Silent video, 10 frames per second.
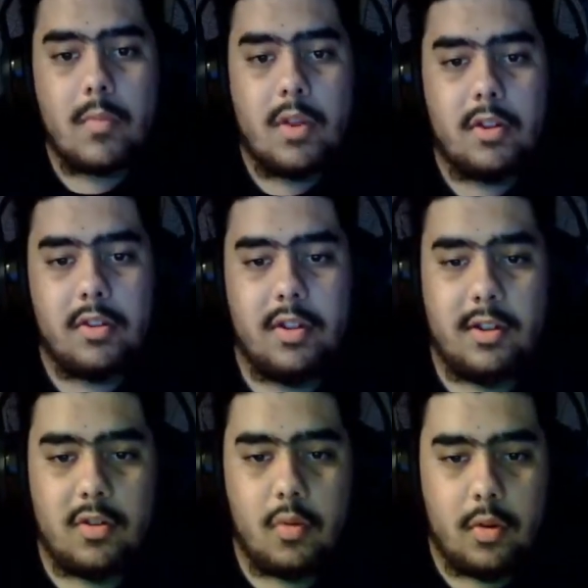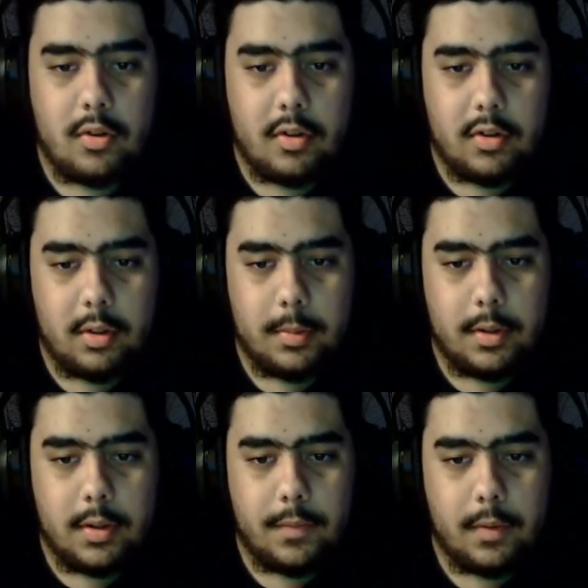So these doors are a little
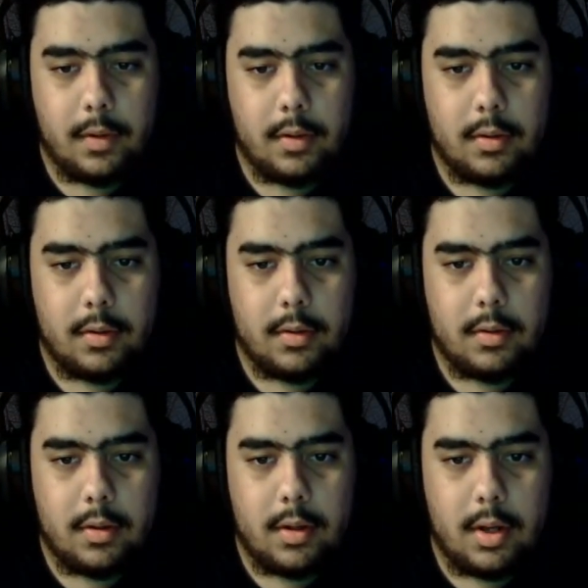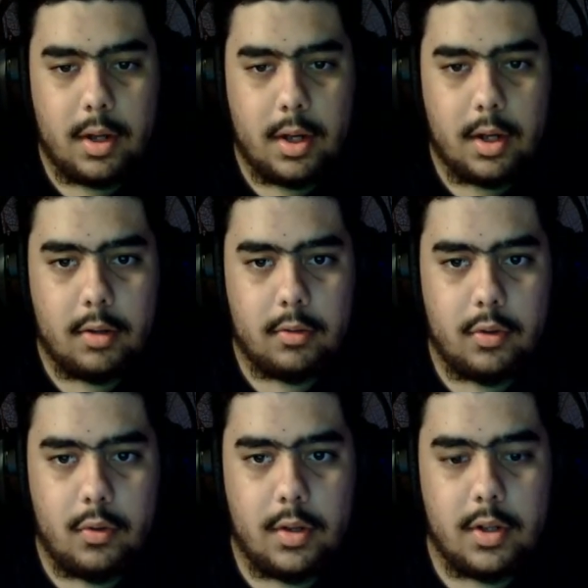bit different, and I'll
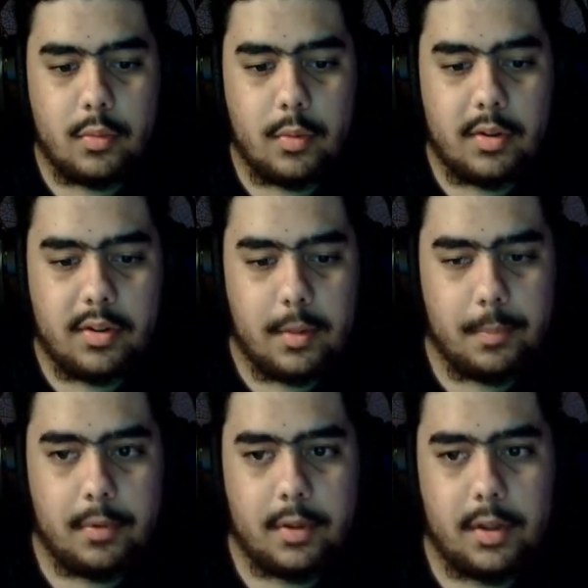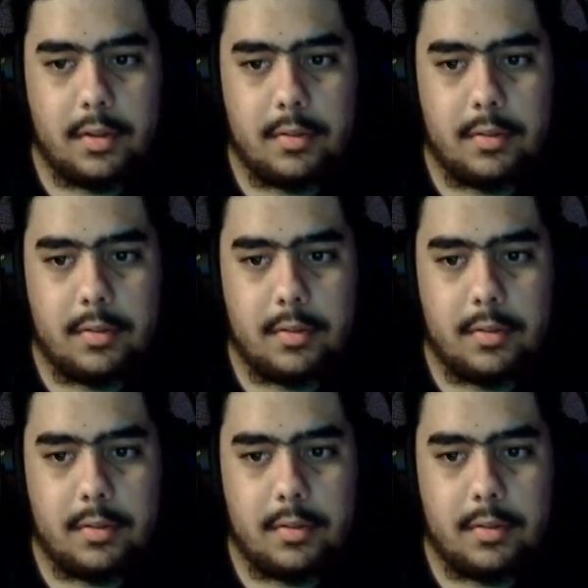do each one separately.